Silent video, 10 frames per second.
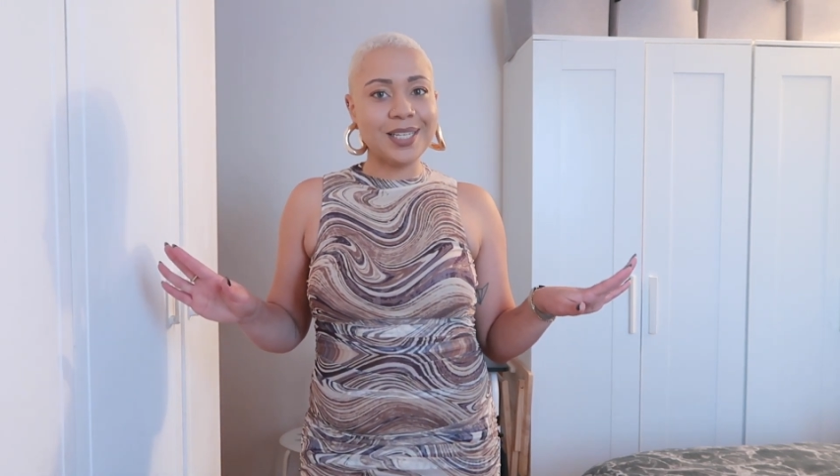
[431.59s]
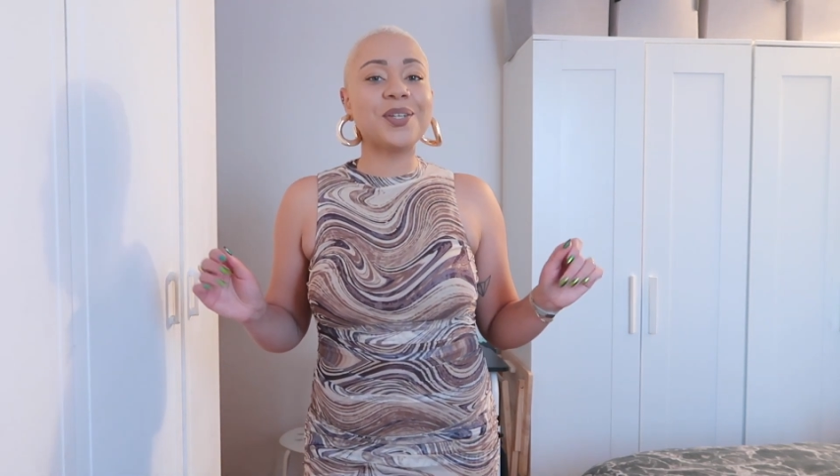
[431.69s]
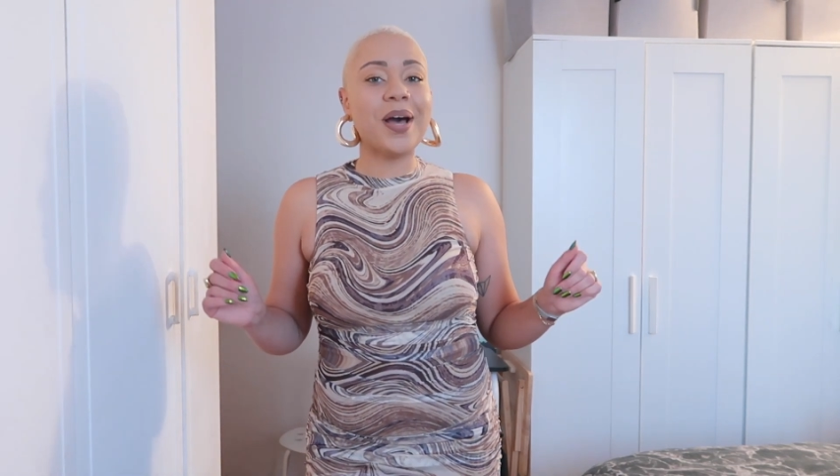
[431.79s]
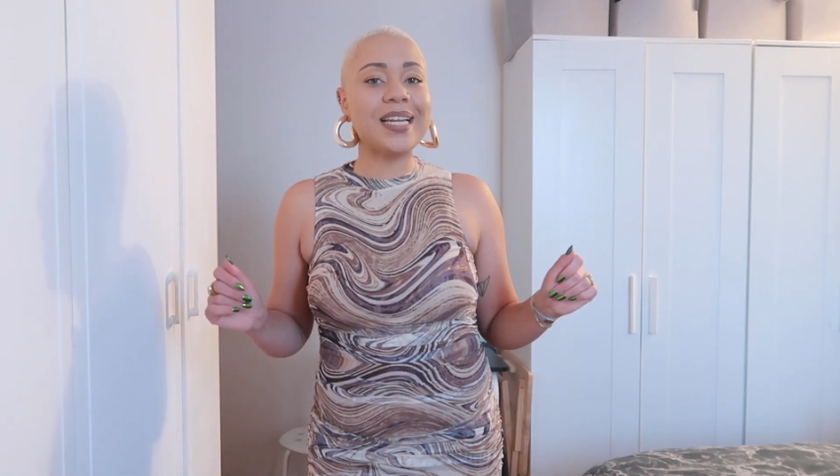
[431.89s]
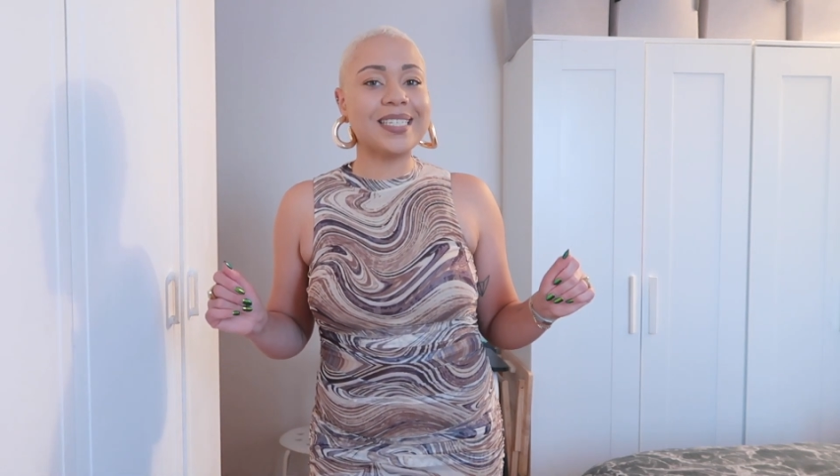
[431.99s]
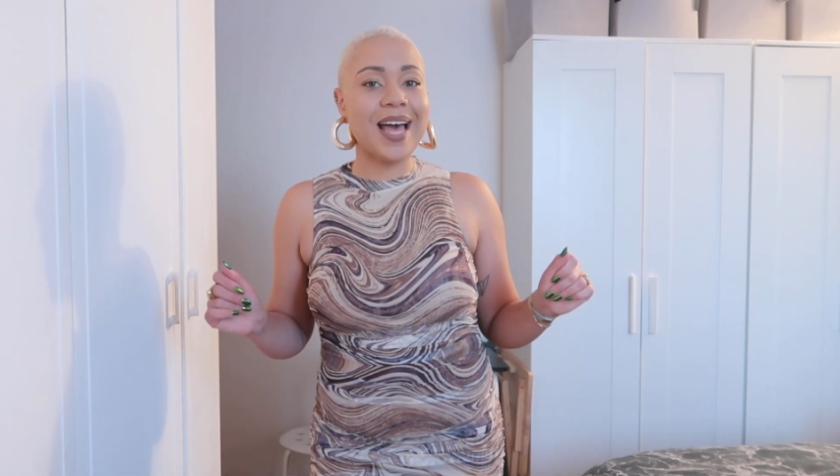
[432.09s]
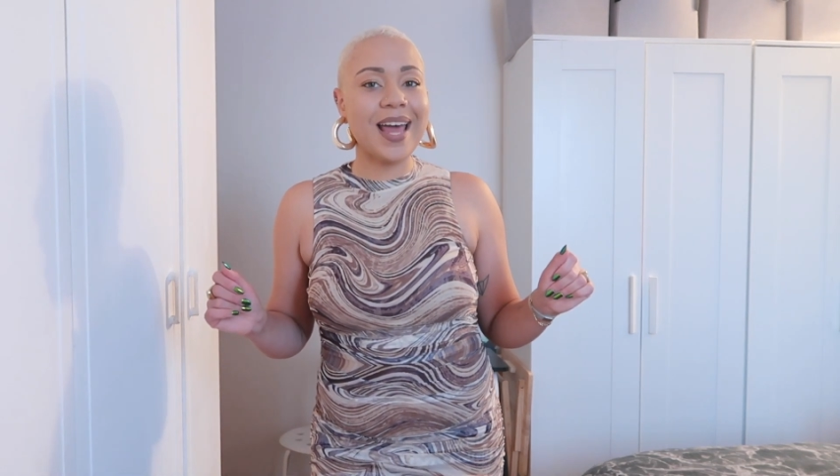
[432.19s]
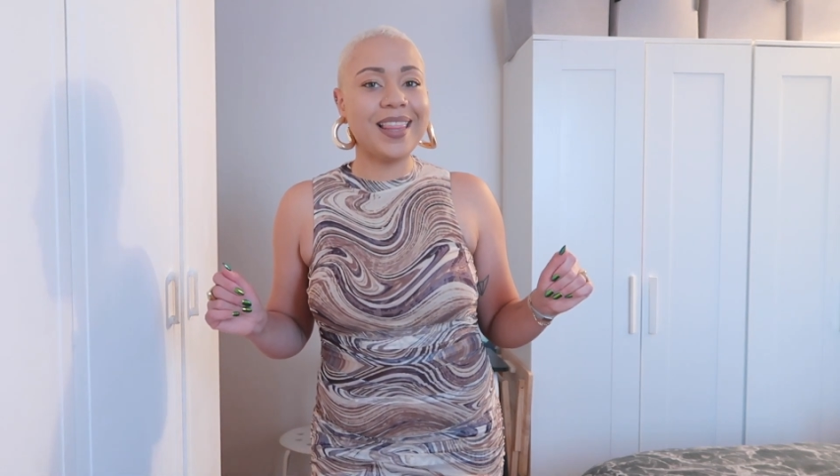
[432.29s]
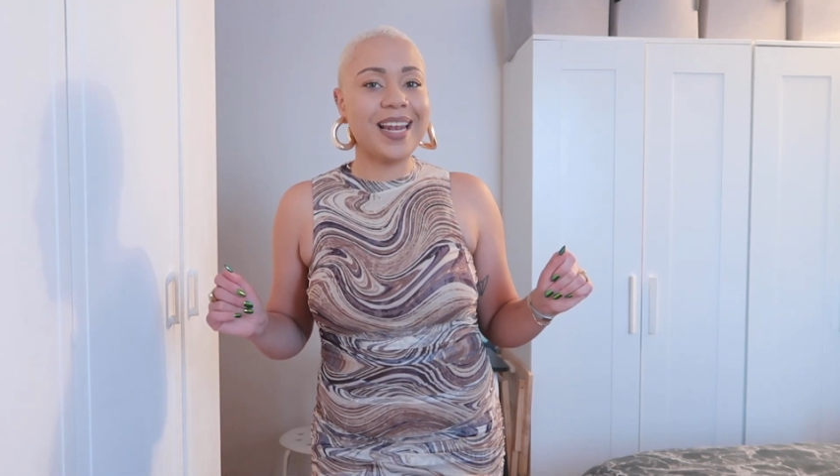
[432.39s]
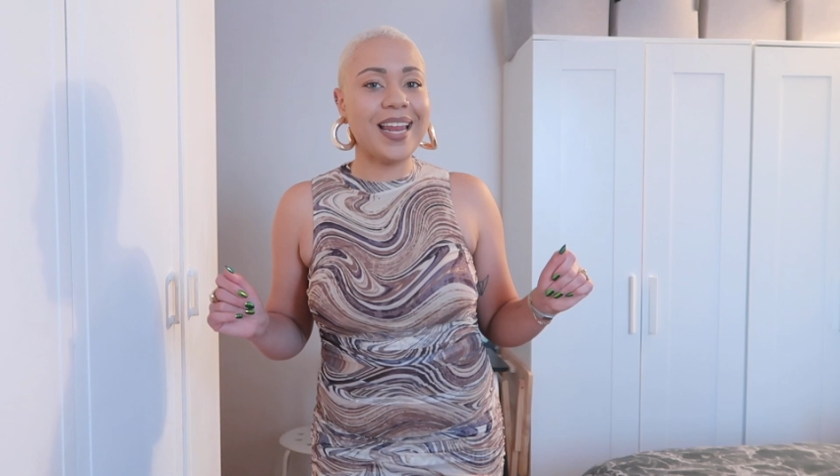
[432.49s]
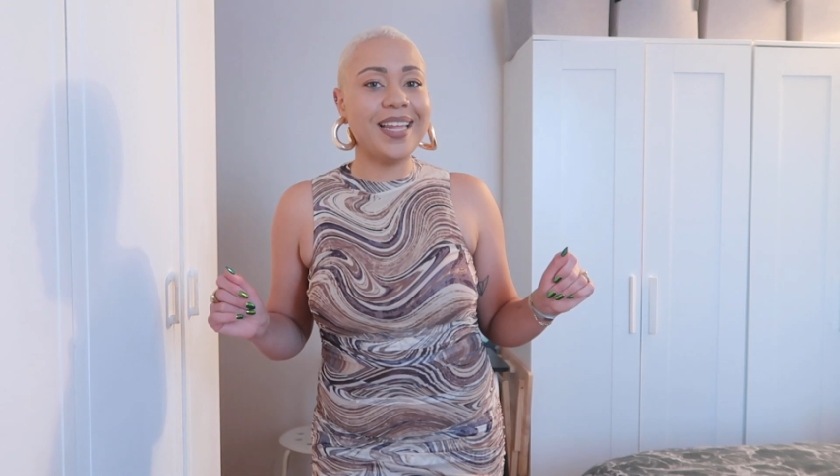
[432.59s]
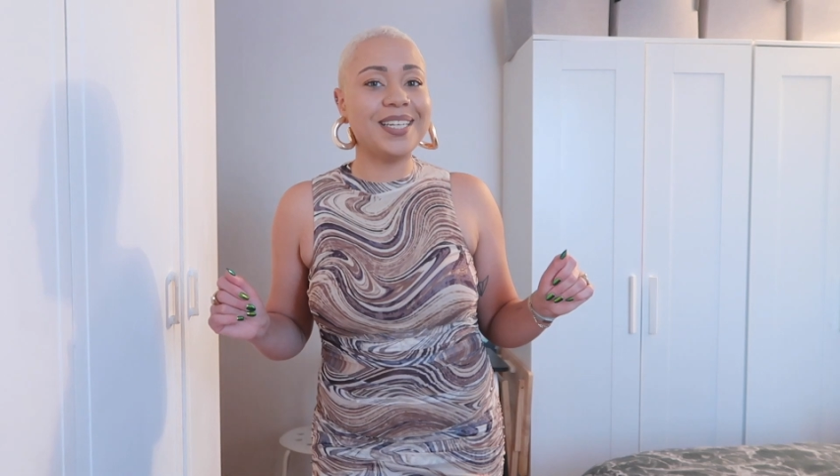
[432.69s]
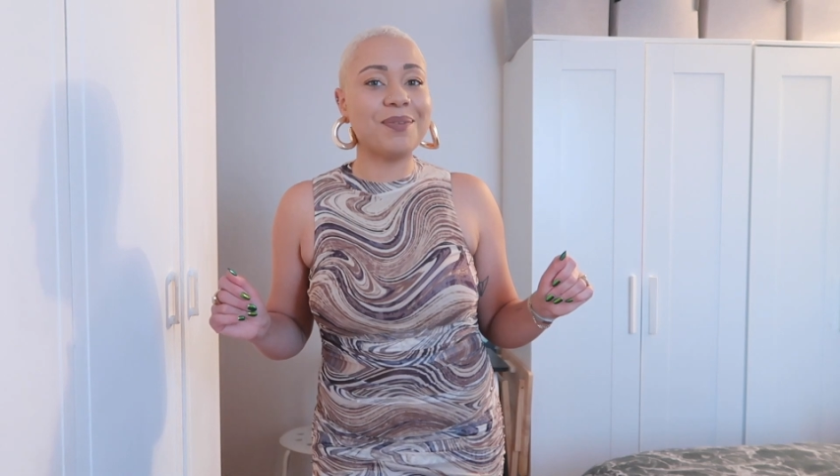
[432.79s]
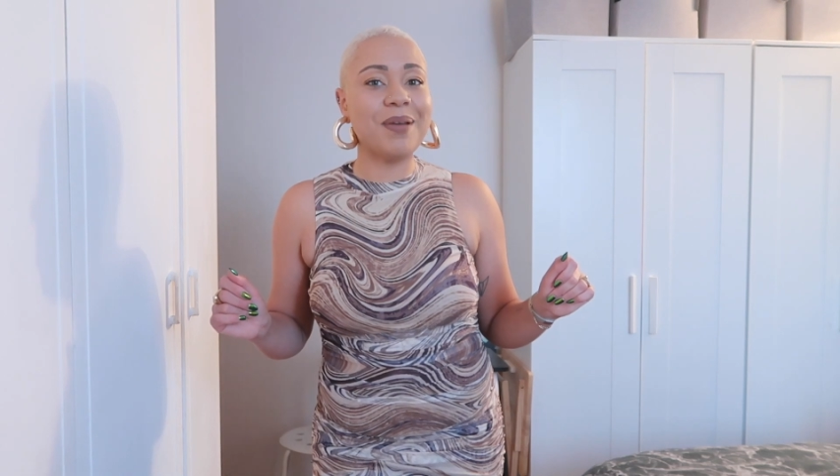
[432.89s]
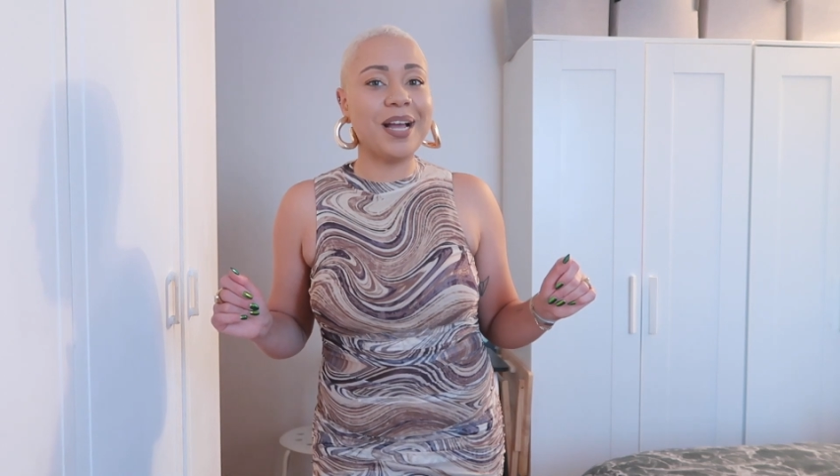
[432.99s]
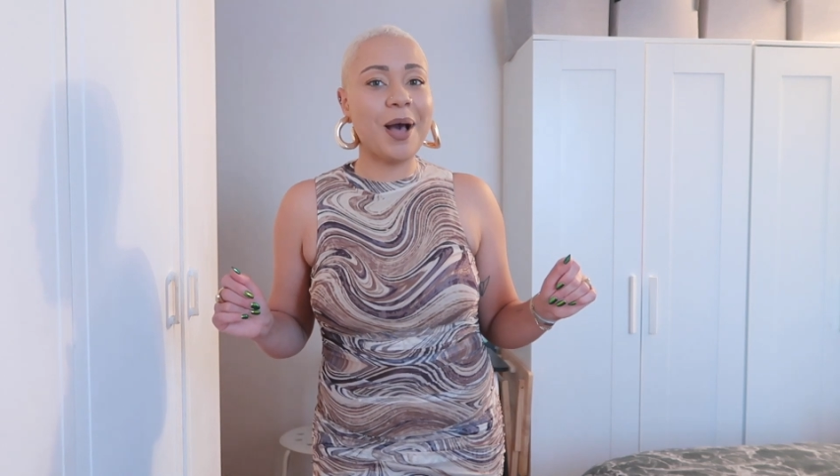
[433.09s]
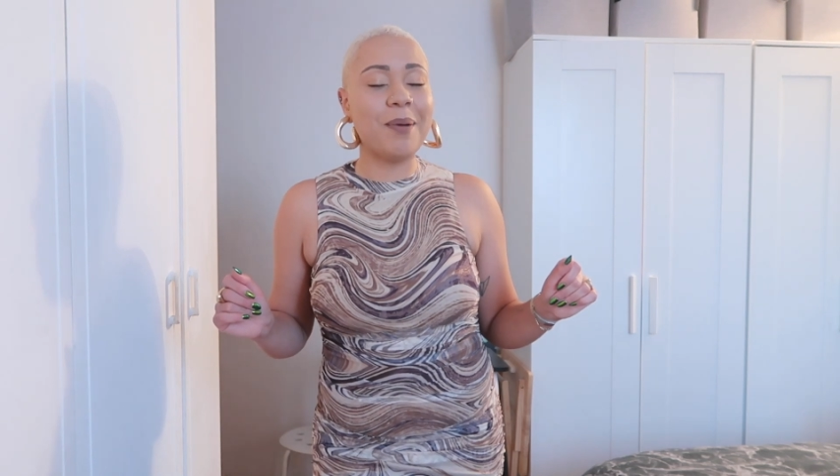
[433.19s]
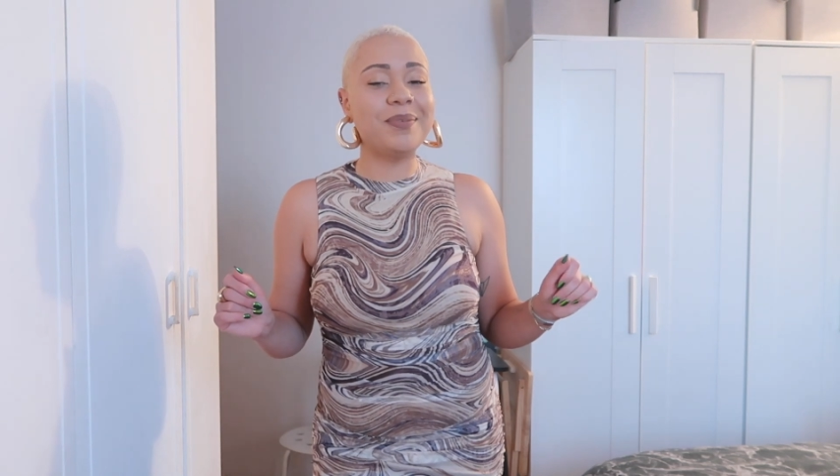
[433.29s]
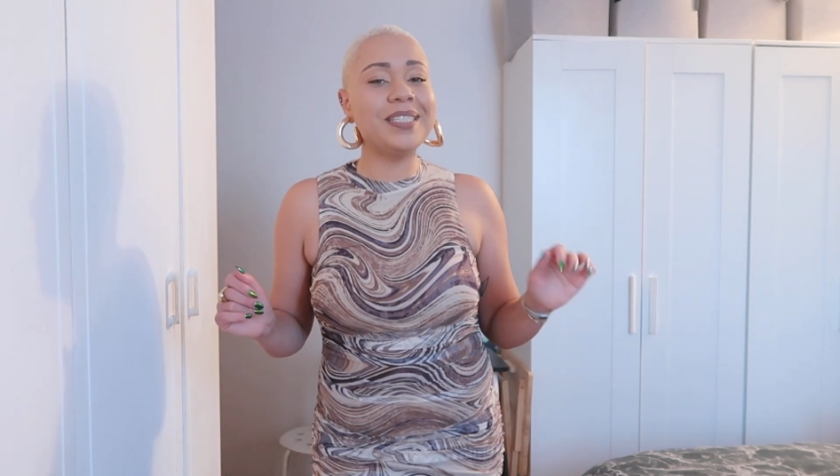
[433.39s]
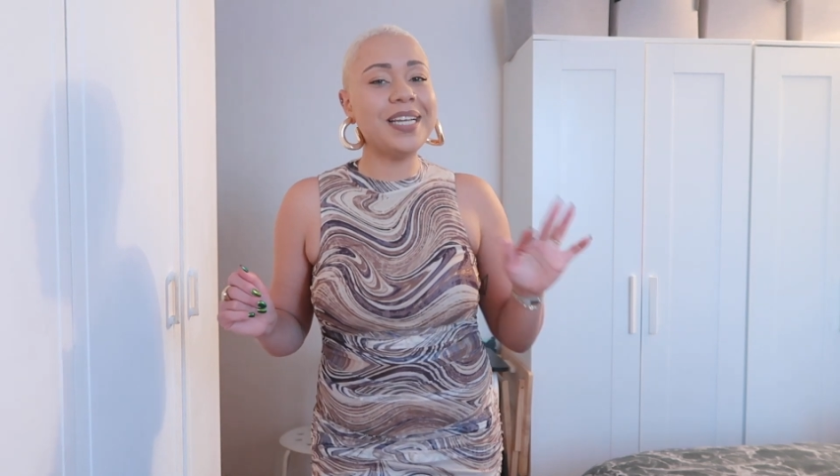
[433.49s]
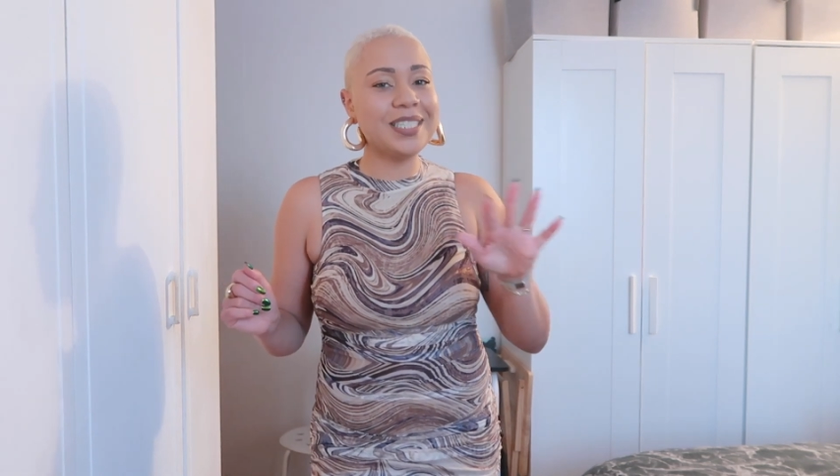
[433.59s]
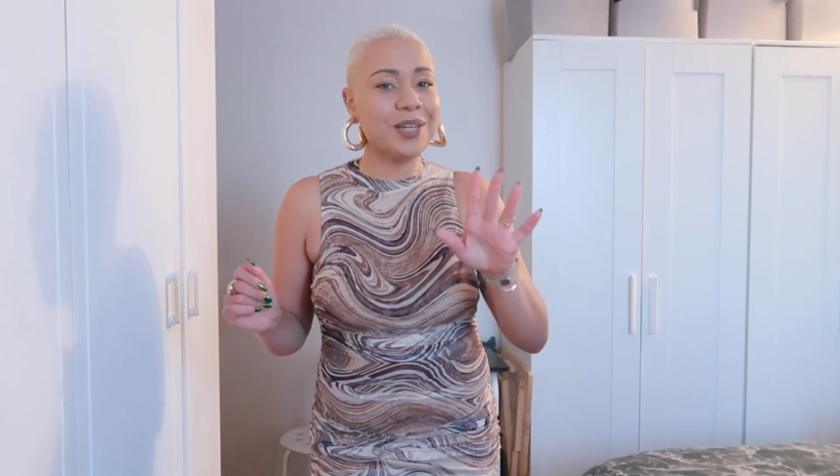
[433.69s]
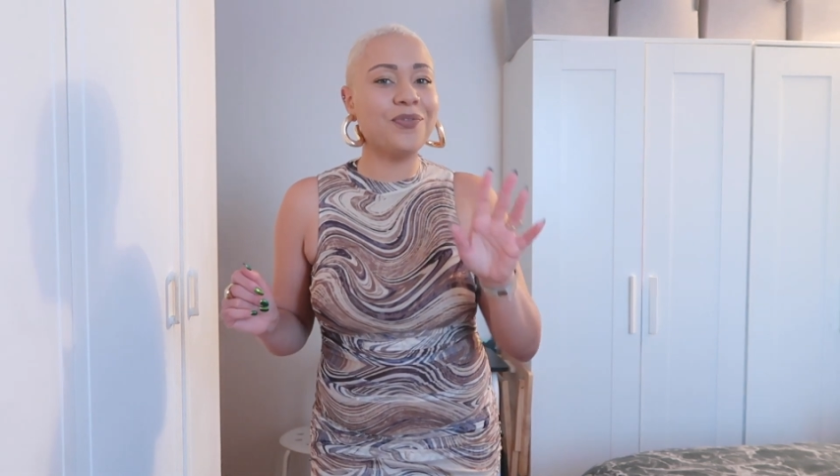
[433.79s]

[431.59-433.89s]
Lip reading: So I decided that I needed to pick up just